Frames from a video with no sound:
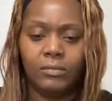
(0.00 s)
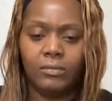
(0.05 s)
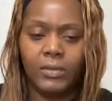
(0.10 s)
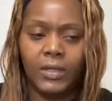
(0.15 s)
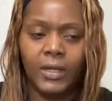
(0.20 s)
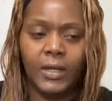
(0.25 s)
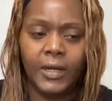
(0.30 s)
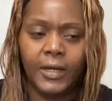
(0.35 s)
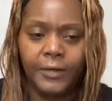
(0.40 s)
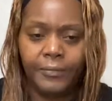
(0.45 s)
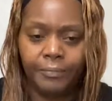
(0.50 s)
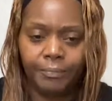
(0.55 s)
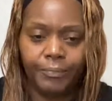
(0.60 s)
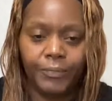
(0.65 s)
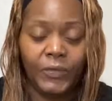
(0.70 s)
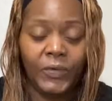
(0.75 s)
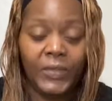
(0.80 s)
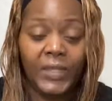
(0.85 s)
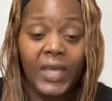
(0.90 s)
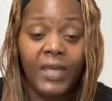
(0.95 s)
All right.
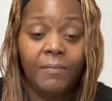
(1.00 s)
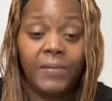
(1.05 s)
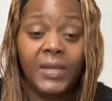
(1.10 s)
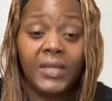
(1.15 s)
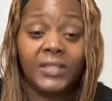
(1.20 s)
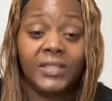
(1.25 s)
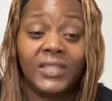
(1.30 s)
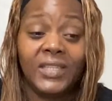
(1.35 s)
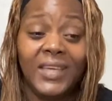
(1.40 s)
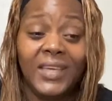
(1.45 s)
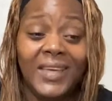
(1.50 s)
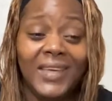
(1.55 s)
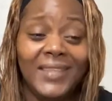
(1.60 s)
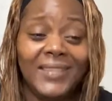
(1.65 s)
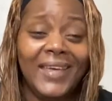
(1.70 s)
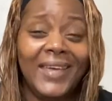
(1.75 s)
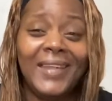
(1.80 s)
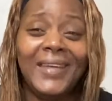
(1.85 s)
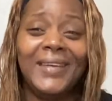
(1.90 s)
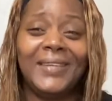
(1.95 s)
With that being said,
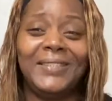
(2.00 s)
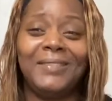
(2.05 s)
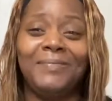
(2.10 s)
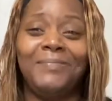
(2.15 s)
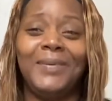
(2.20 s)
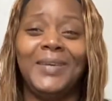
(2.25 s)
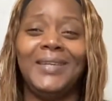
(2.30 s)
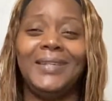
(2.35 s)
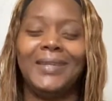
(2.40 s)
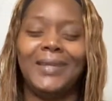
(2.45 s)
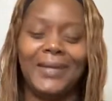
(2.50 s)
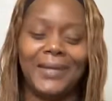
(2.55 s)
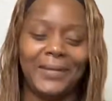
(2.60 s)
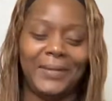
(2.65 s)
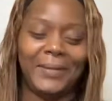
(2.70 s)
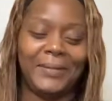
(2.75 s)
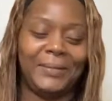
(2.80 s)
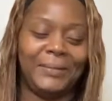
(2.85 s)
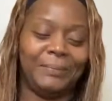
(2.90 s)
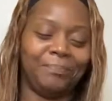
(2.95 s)
that has been
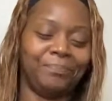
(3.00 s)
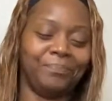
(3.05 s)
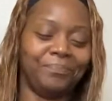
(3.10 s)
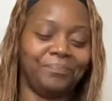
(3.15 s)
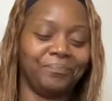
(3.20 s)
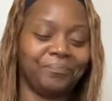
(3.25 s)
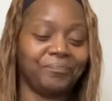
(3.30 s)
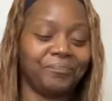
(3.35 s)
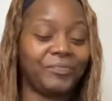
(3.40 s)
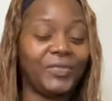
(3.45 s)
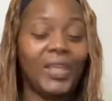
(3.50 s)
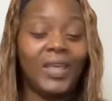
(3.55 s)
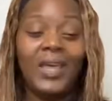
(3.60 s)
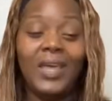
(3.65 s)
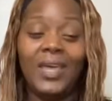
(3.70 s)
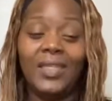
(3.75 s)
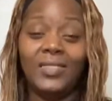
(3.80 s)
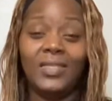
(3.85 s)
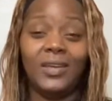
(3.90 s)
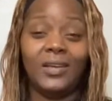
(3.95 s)
um,
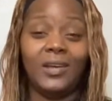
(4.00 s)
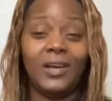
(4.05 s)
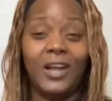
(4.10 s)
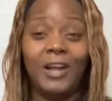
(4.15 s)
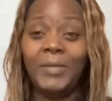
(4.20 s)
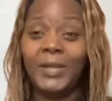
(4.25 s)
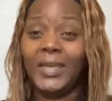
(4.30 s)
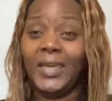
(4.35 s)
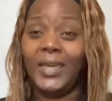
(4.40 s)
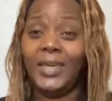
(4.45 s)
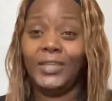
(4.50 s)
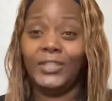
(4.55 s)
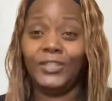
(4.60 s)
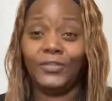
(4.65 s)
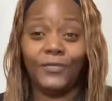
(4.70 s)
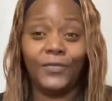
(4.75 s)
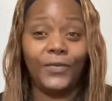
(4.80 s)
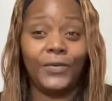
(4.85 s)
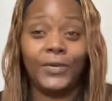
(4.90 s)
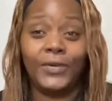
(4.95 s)
the karma case
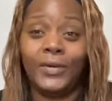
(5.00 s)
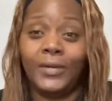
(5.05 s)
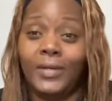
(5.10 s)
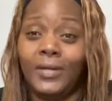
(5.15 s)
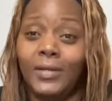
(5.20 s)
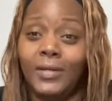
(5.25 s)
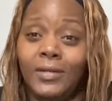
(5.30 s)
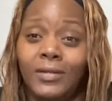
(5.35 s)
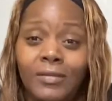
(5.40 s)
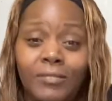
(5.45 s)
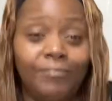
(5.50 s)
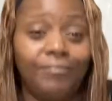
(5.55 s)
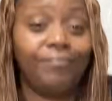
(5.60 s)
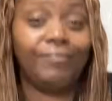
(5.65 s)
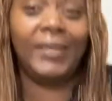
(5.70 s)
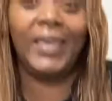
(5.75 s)
for um,